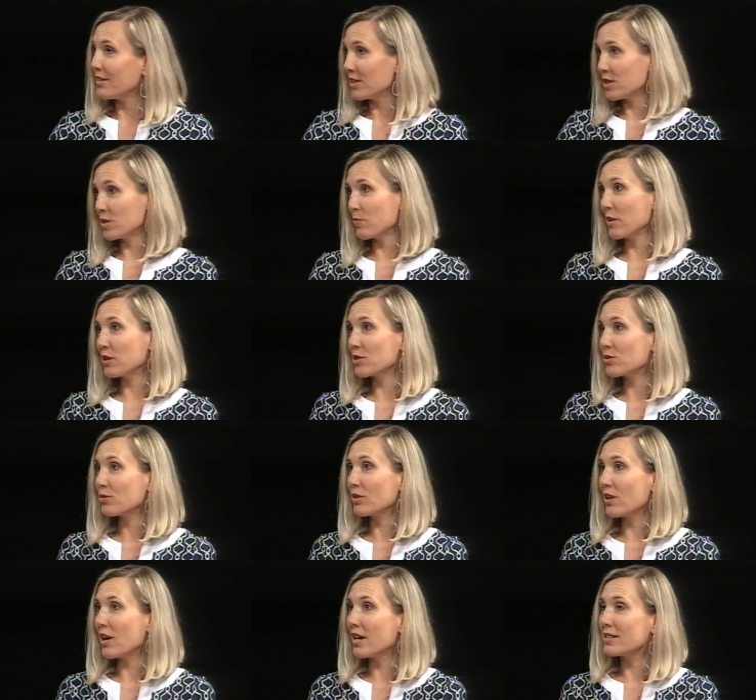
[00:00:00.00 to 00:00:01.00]
the
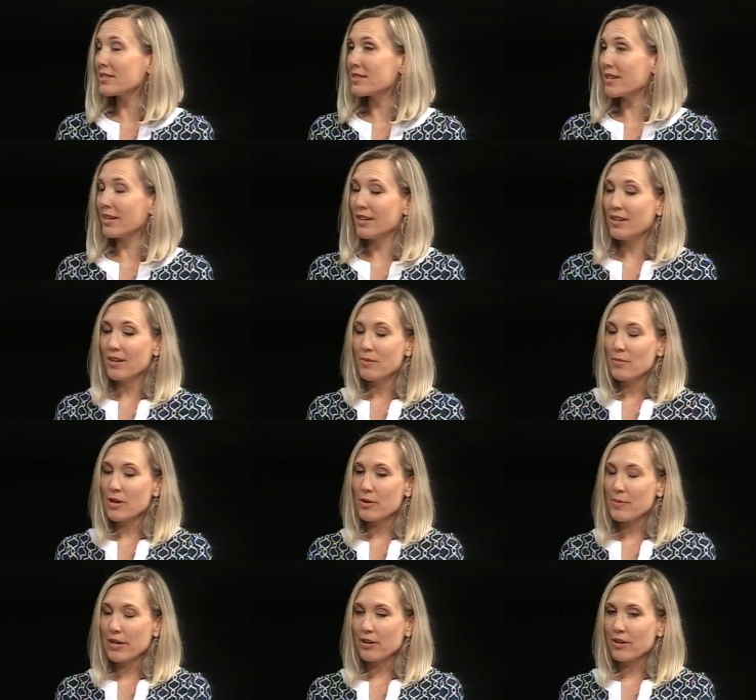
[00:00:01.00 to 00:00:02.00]
spiritual laws that
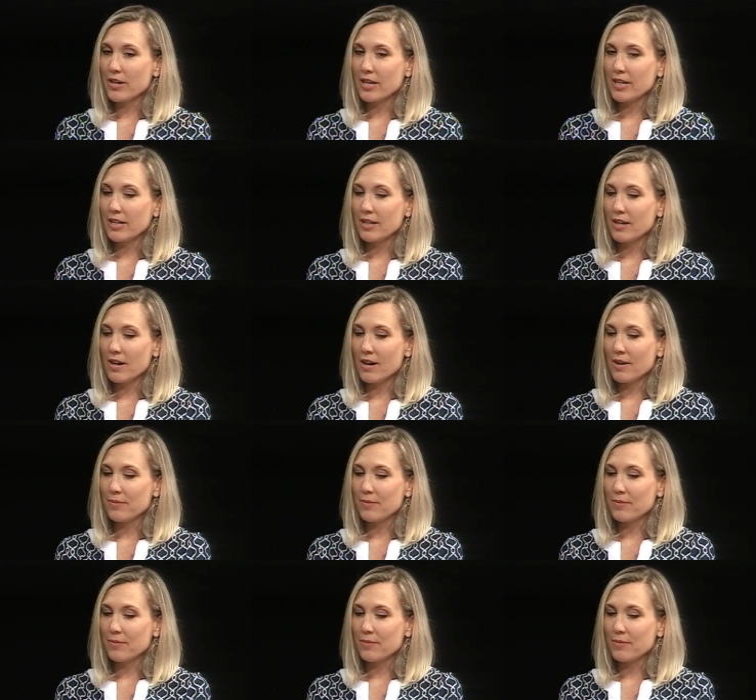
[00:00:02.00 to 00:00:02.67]
Mary Baker Eddy